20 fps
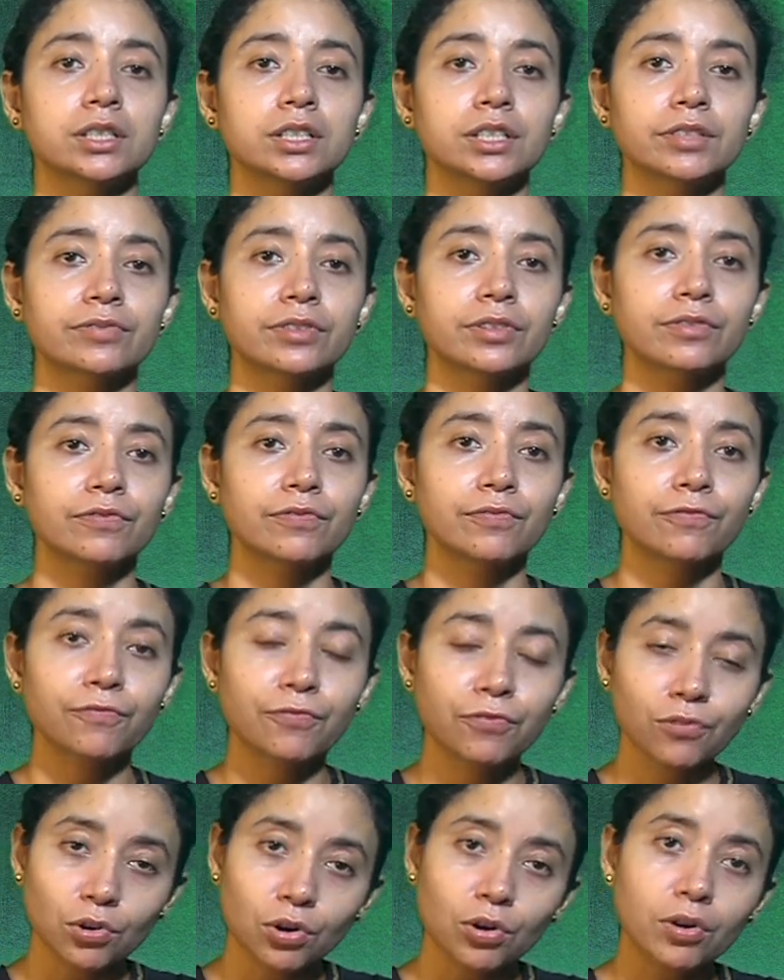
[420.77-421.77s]
different
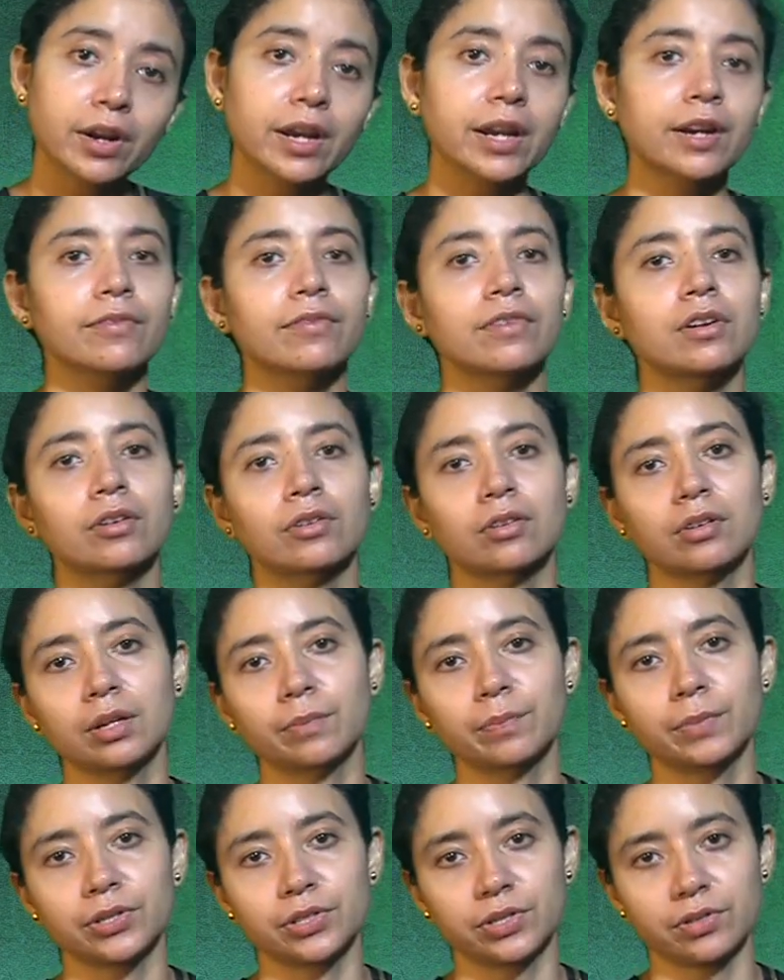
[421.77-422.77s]
flora and fauna of a
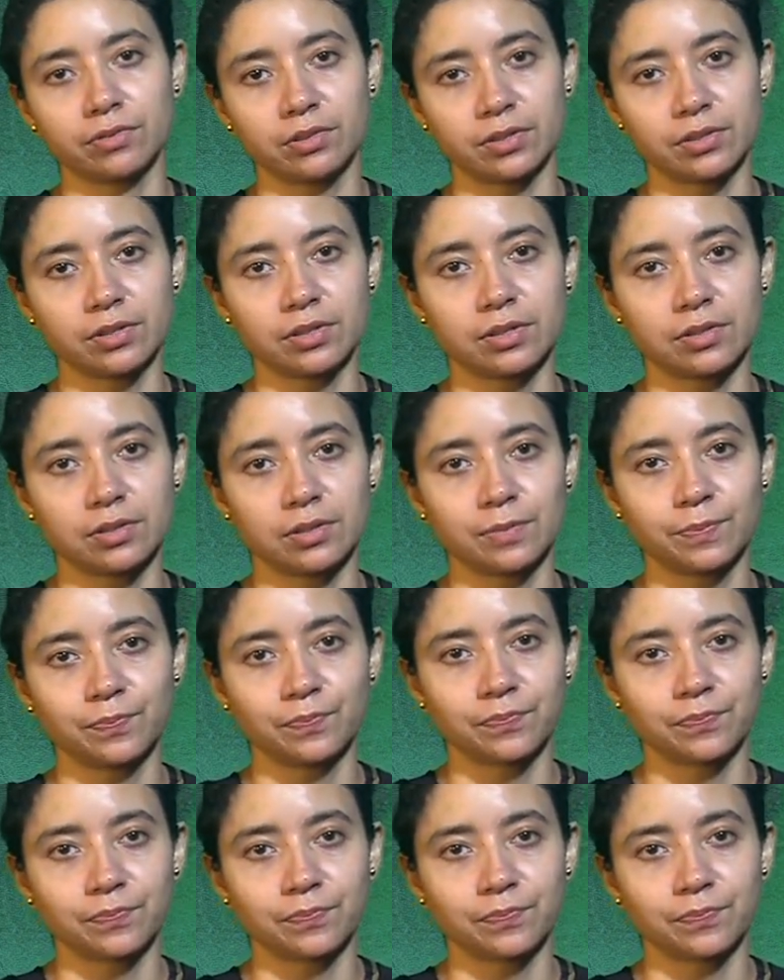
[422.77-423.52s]
particular season.